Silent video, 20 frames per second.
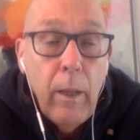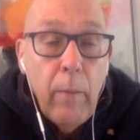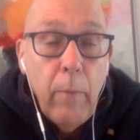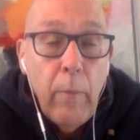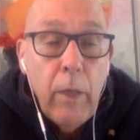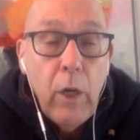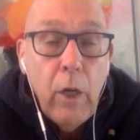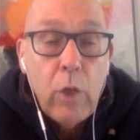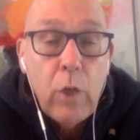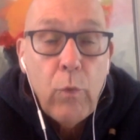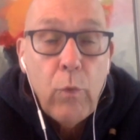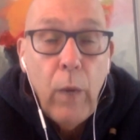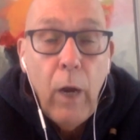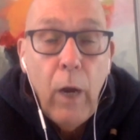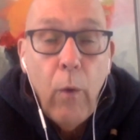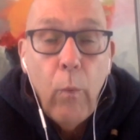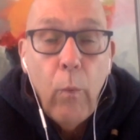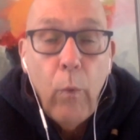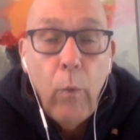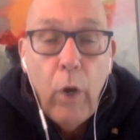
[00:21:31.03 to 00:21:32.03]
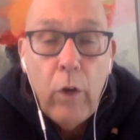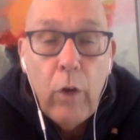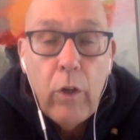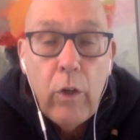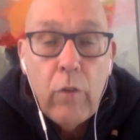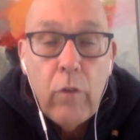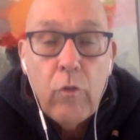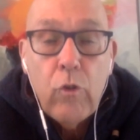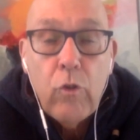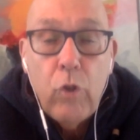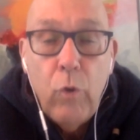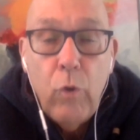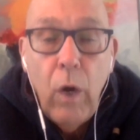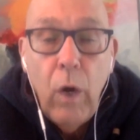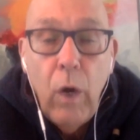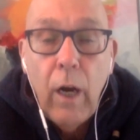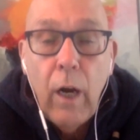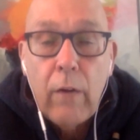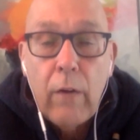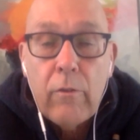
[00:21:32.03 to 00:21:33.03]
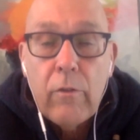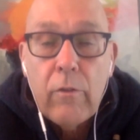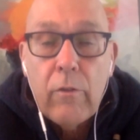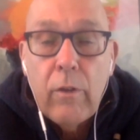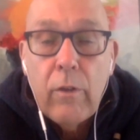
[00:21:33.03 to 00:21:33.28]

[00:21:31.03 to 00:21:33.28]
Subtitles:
because we are working too hard